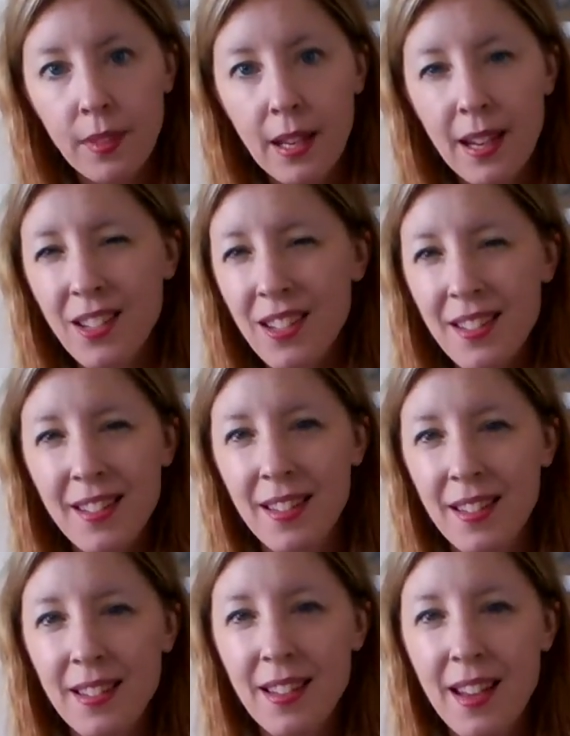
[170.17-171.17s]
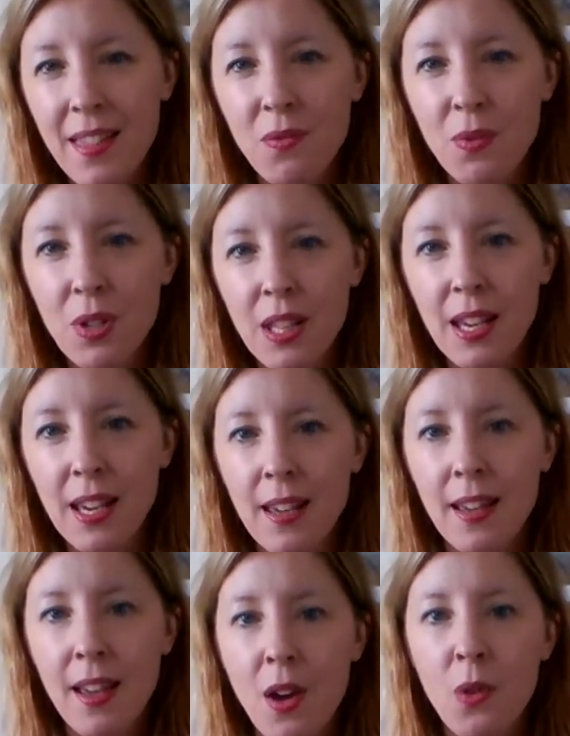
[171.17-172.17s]
I just, nothing really
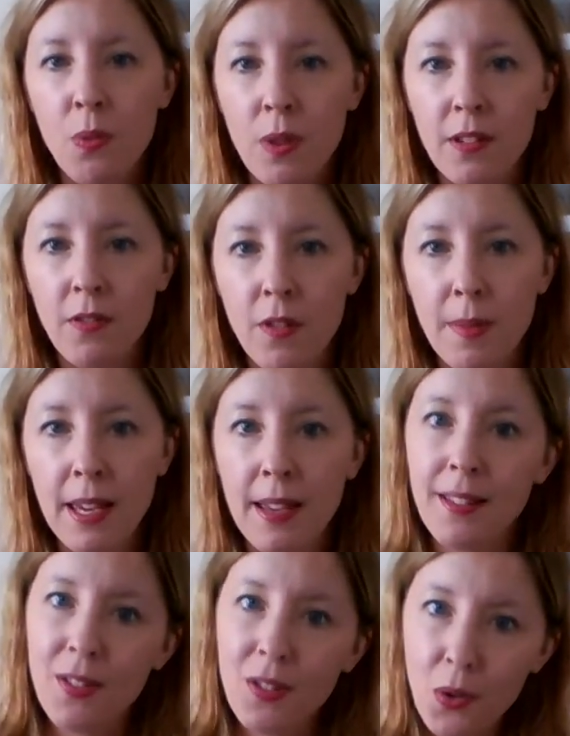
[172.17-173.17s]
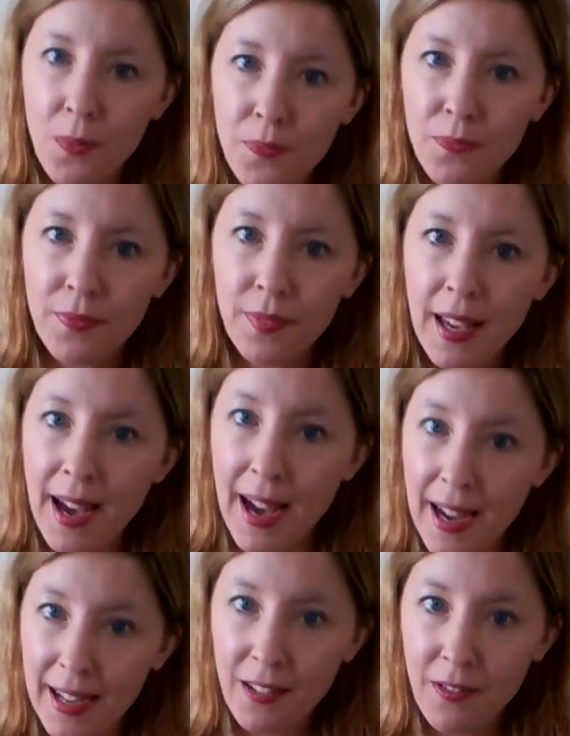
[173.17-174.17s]
worked for me. And so
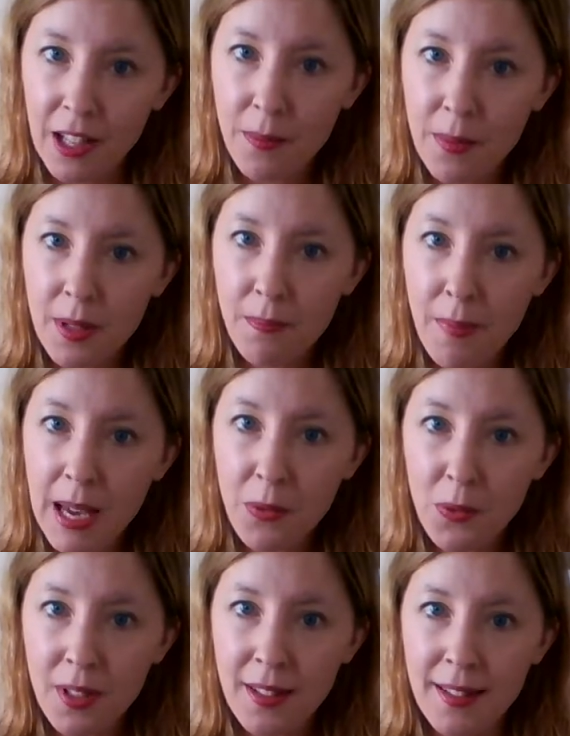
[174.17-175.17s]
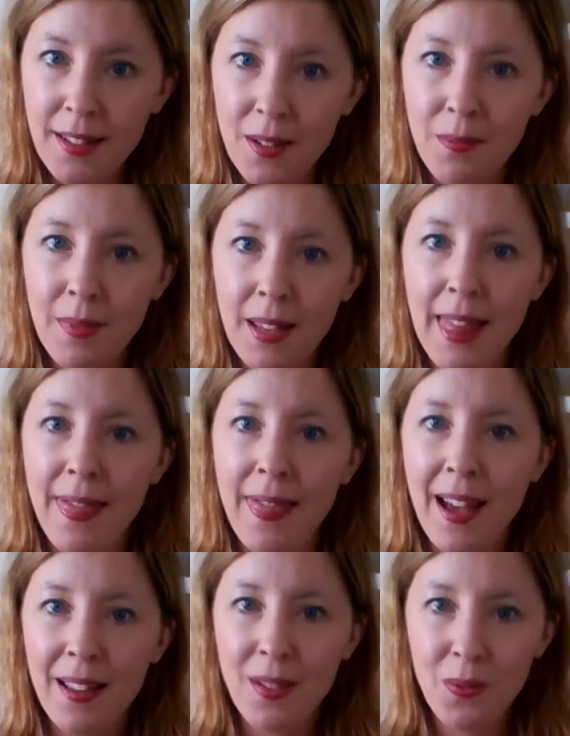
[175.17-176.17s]
I developed my own system, and
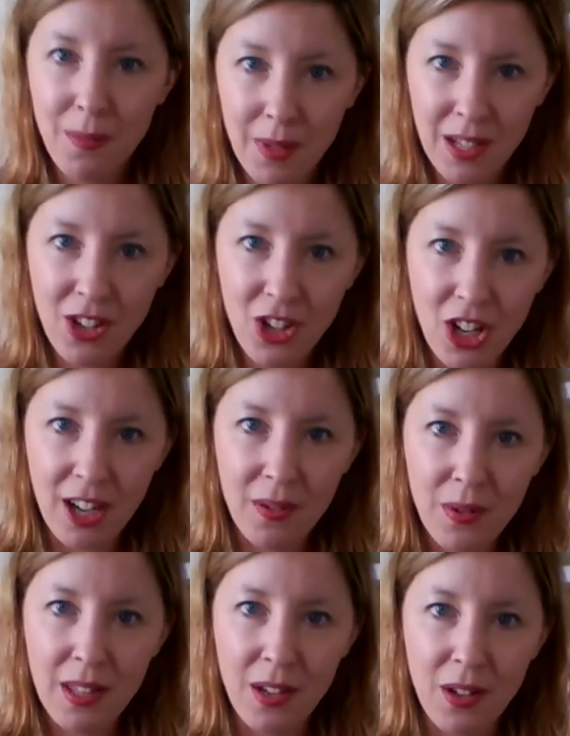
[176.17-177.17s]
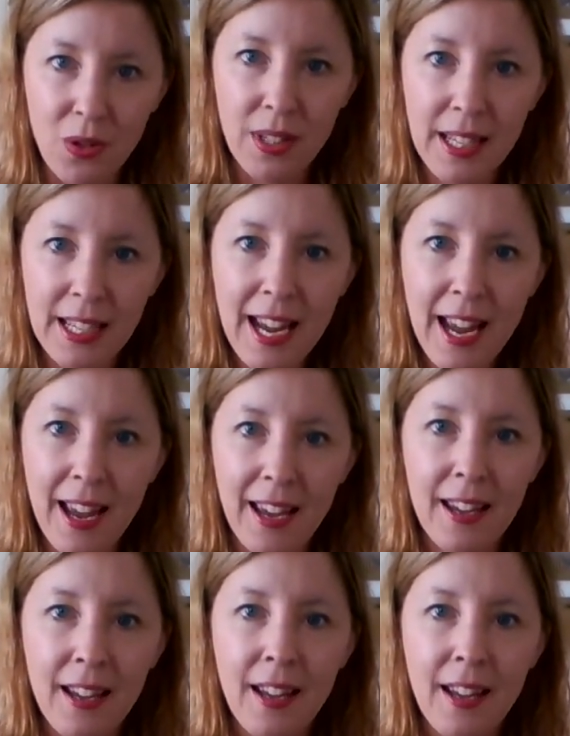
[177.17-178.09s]
that's what I'm going to share with you today.